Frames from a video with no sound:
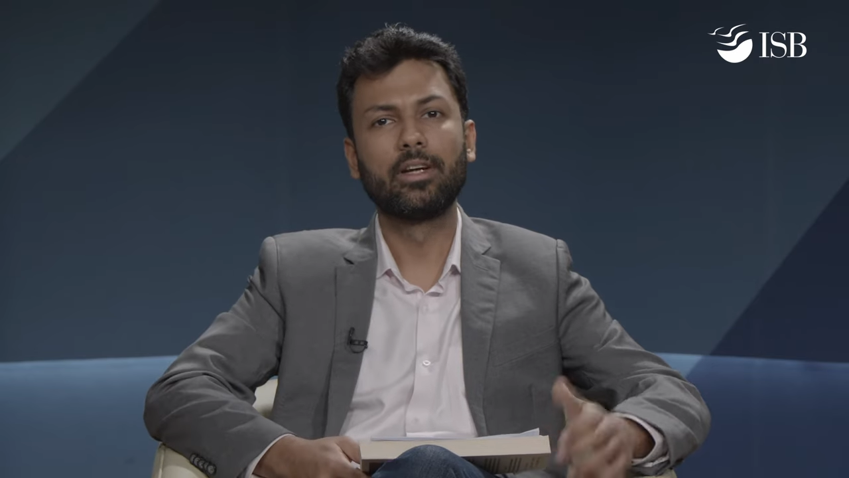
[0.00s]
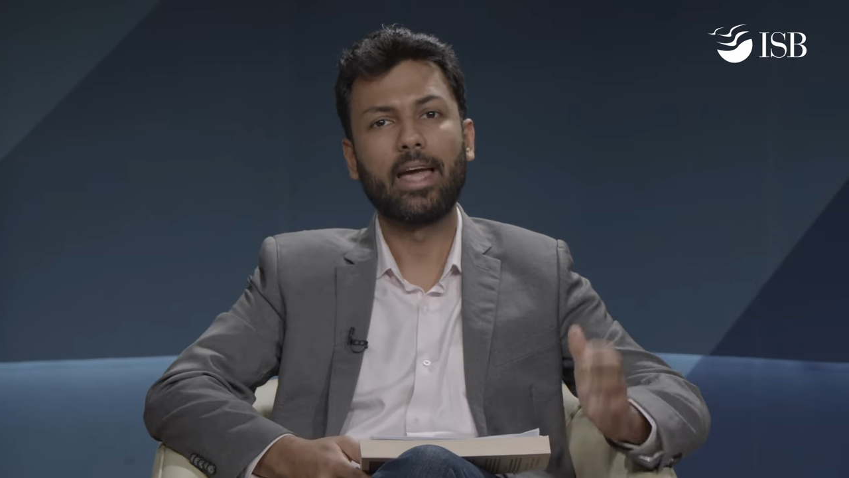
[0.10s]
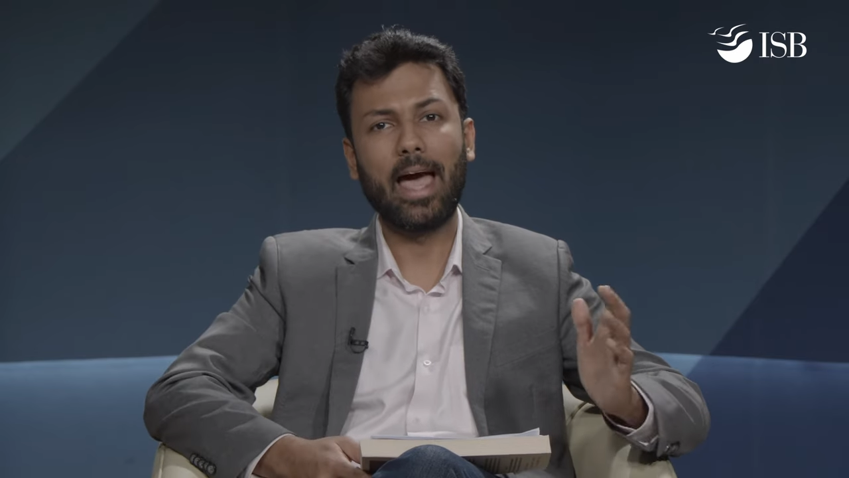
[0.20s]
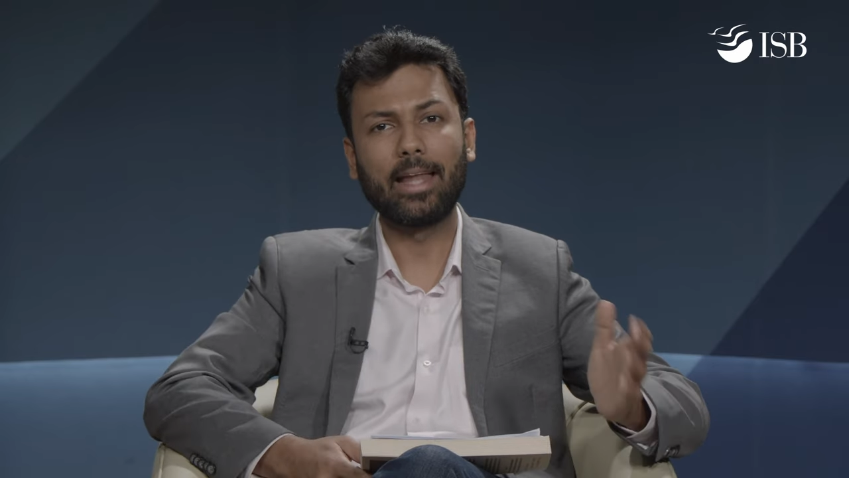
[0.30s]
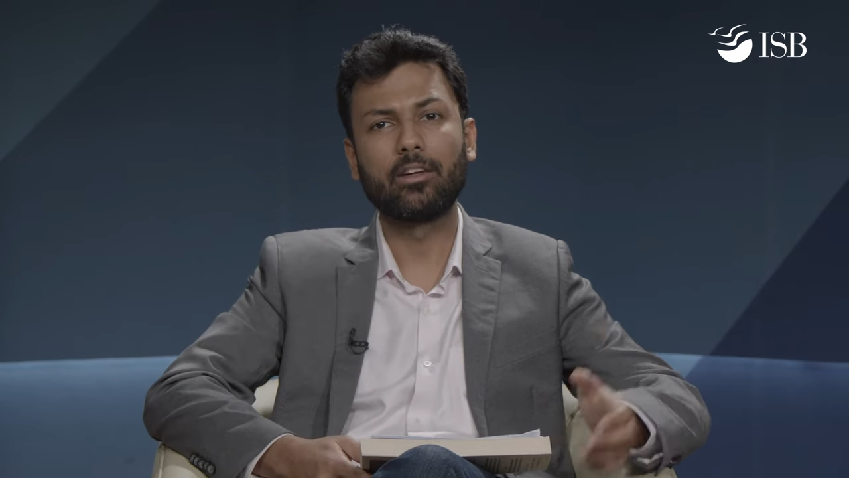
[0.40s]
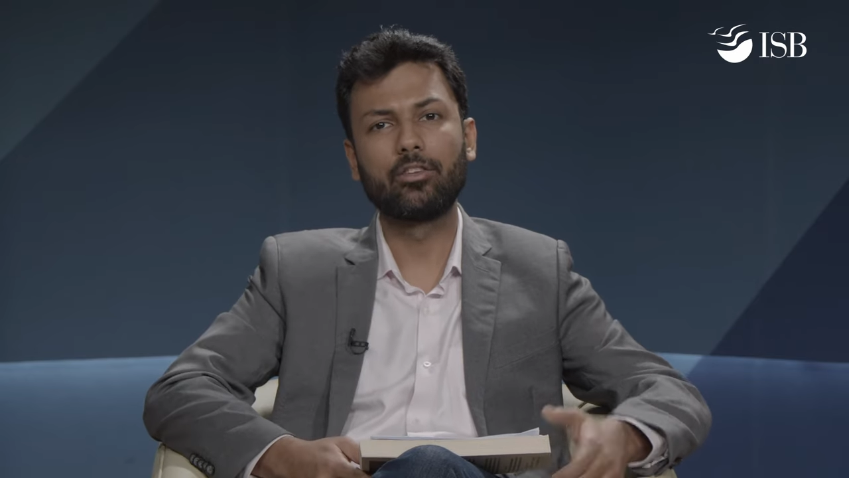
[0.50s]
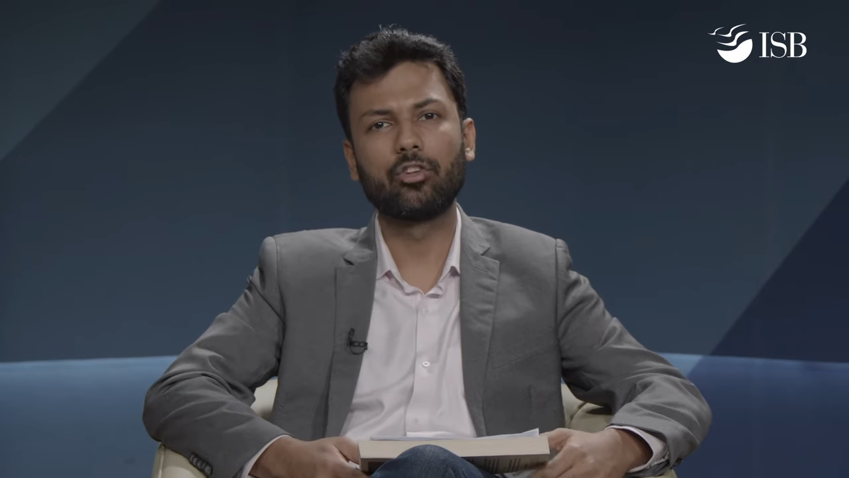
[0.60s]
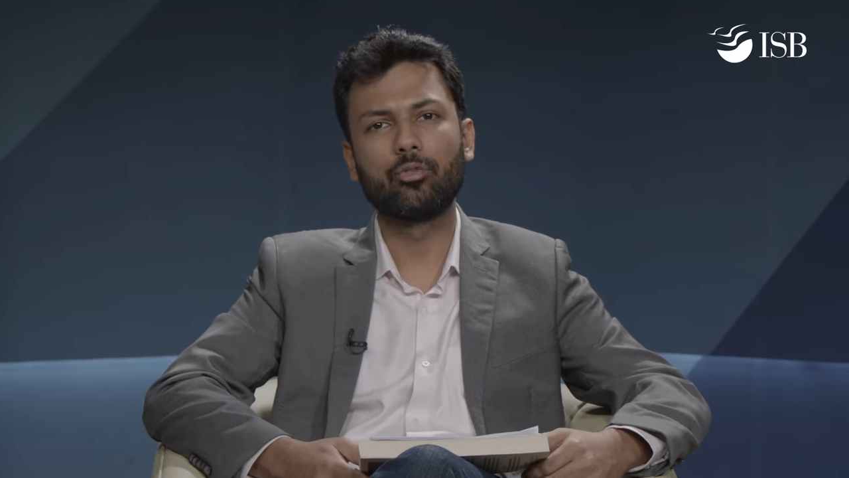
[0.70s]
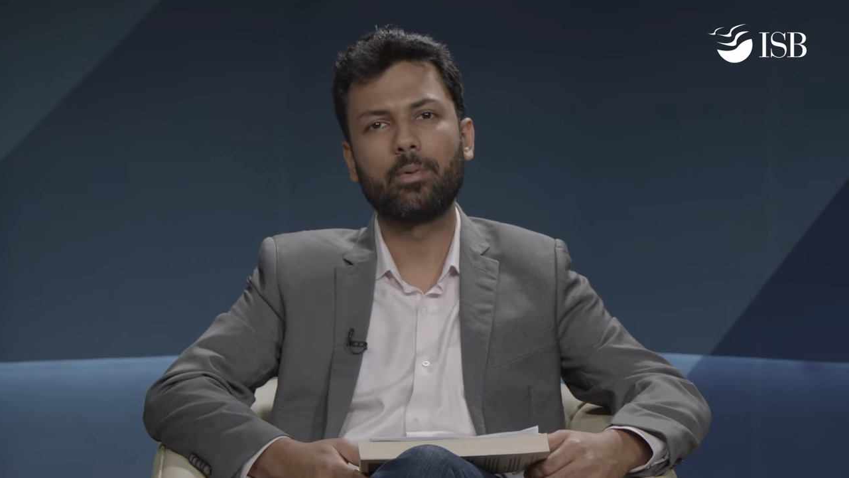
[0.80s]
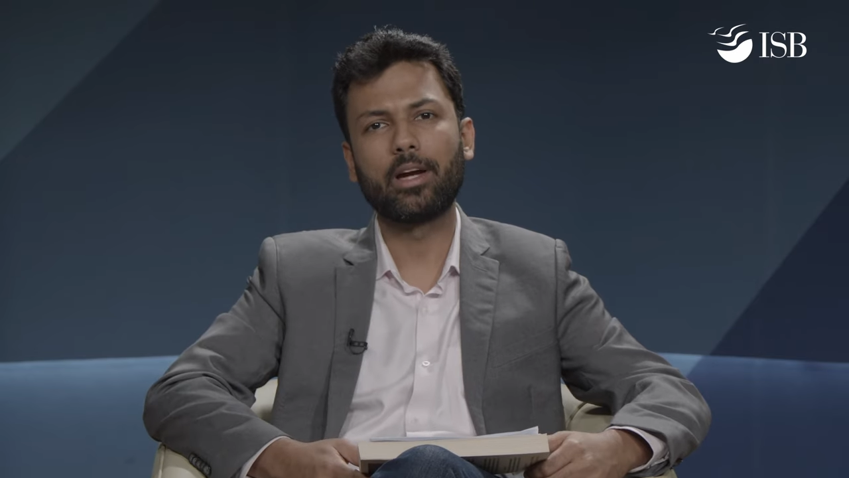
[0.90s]
at the
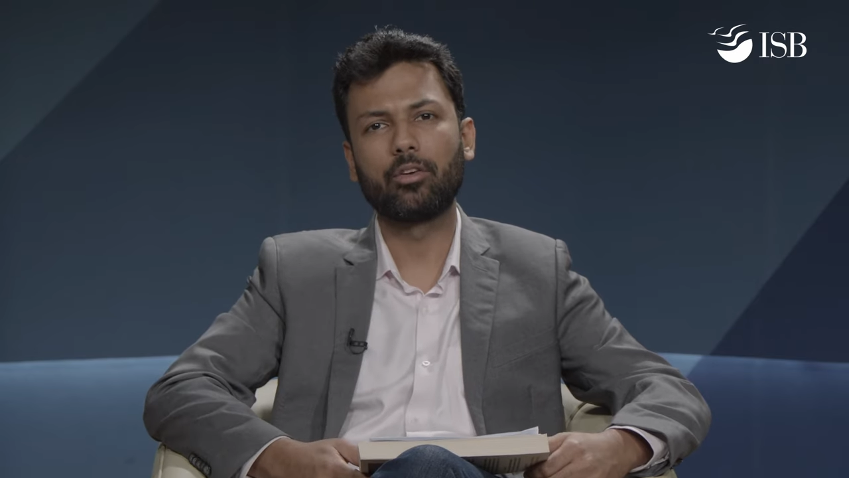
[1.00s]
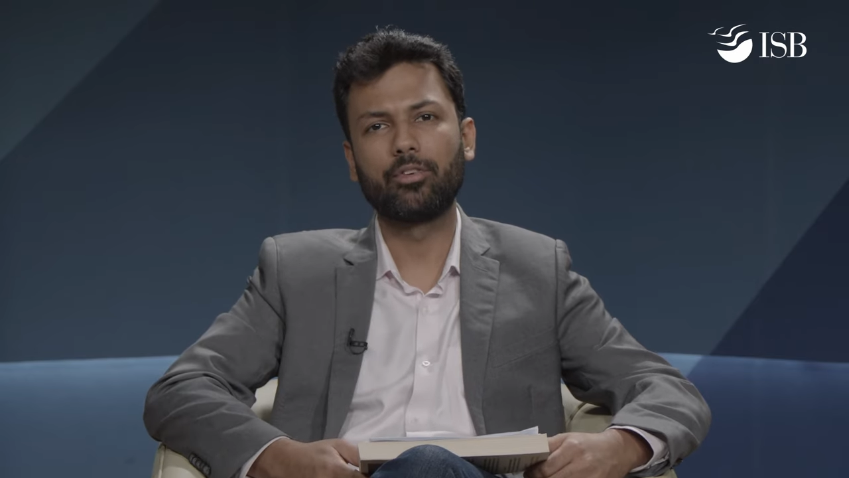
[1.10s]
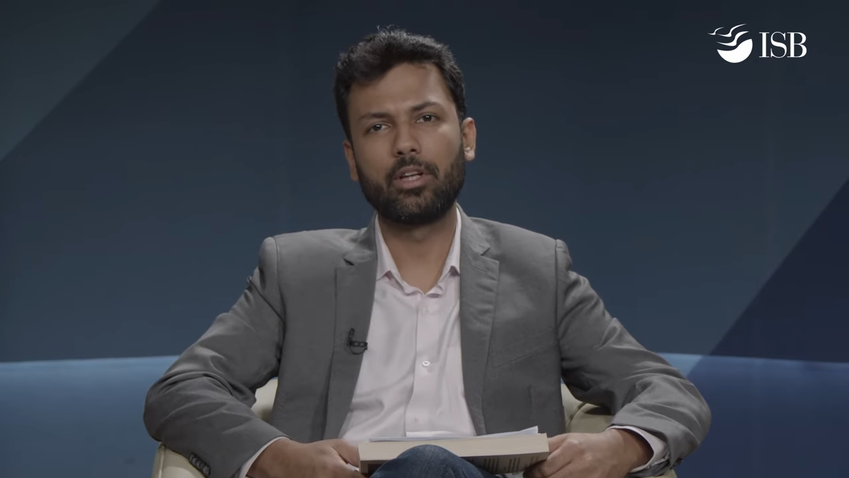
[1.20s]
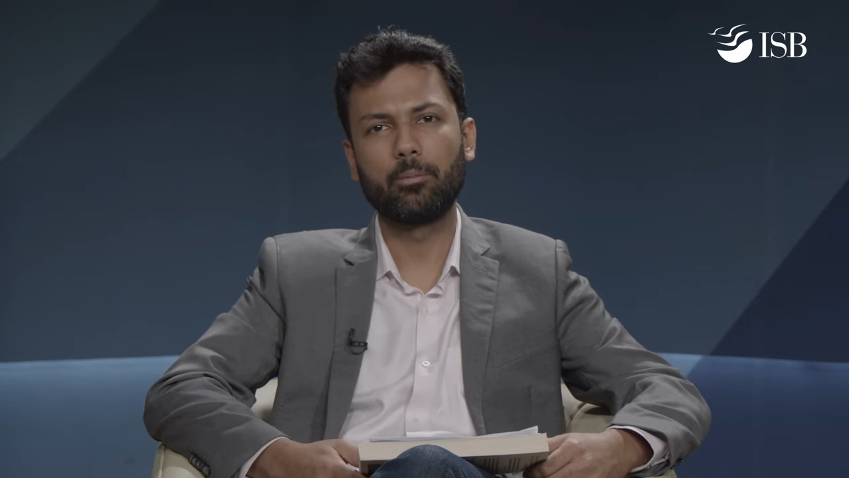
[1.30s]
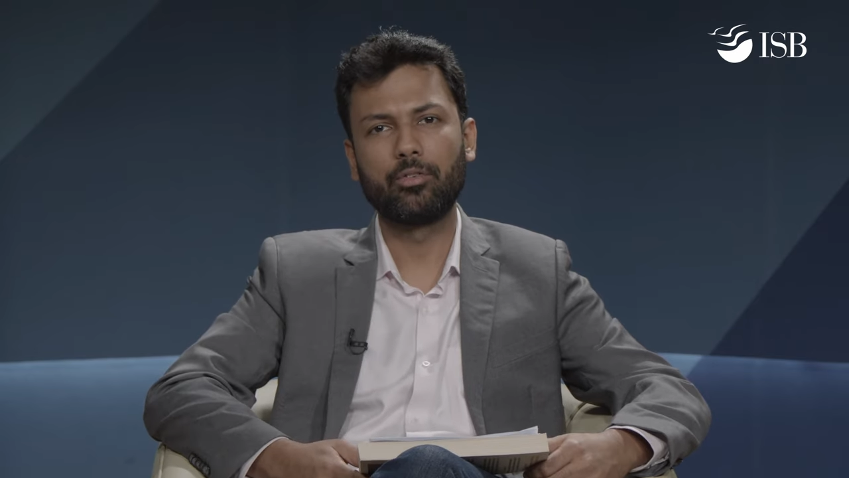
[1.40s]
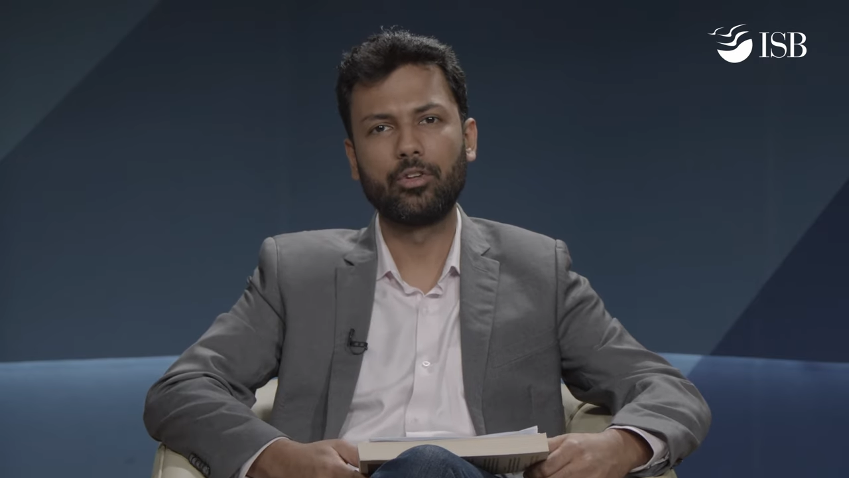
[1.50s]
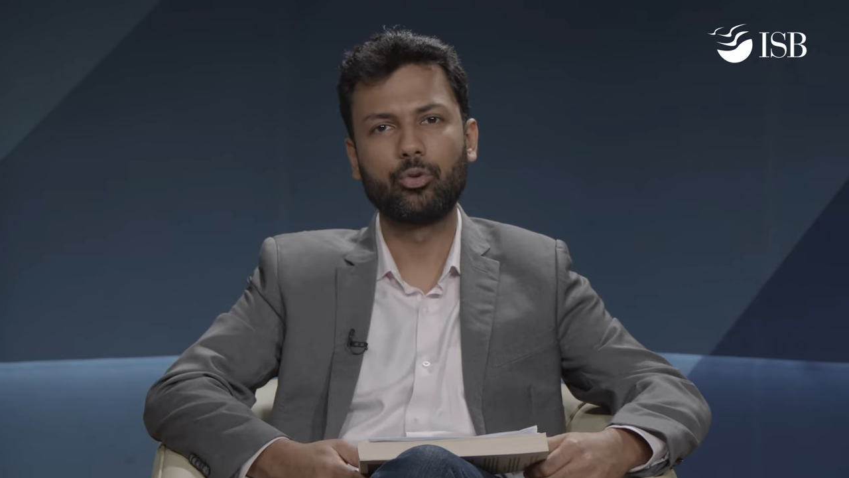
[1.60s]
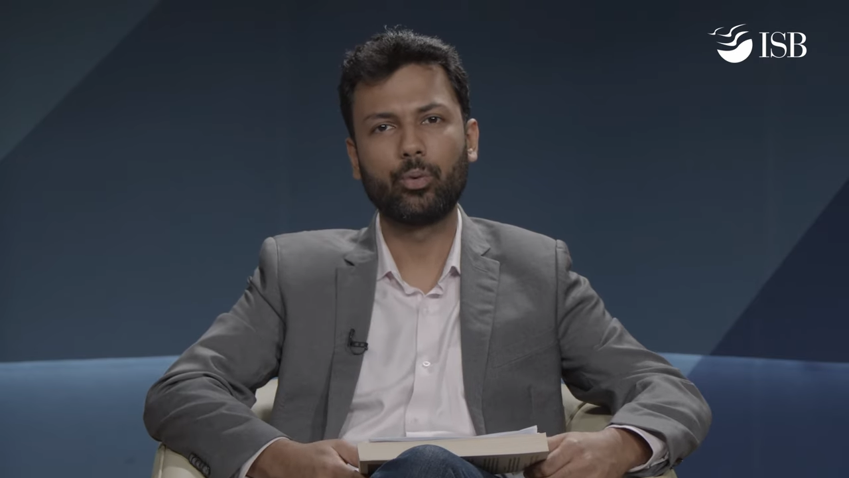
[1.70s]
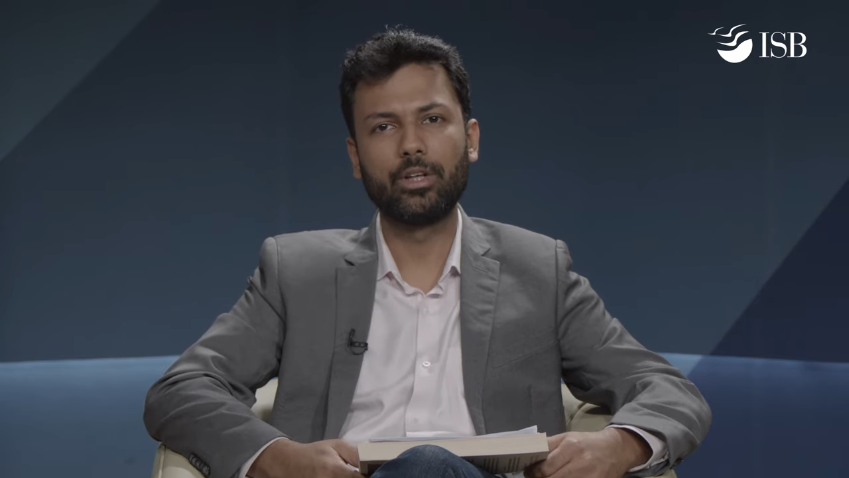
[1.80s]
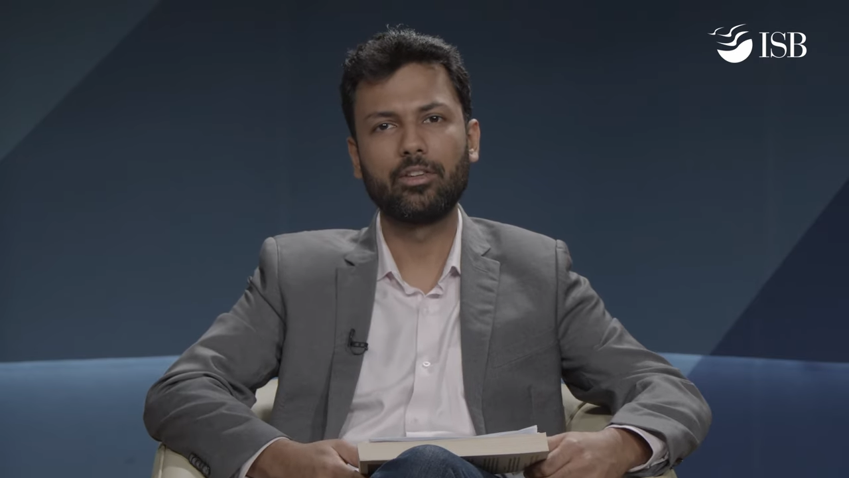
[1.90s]
Reserve Bank of India between twenty